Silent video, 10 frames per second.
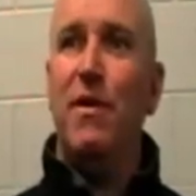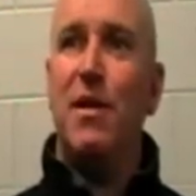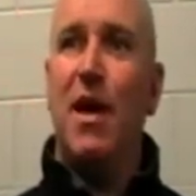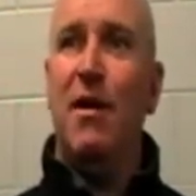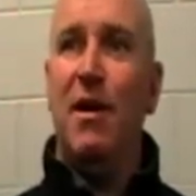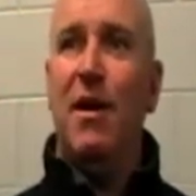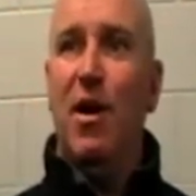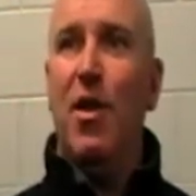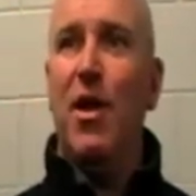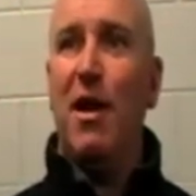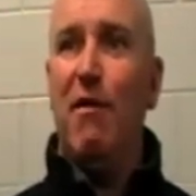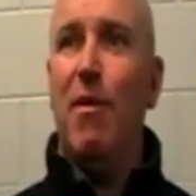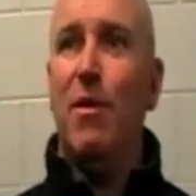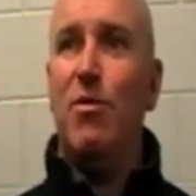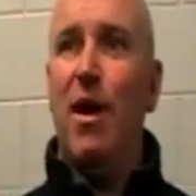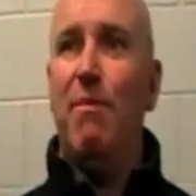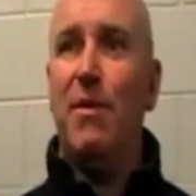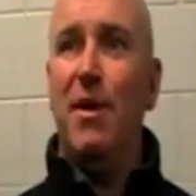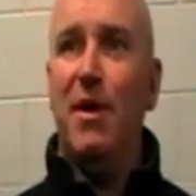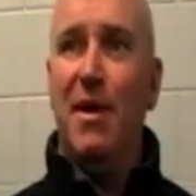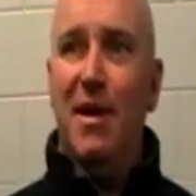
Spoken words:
So I think everyone was rapt that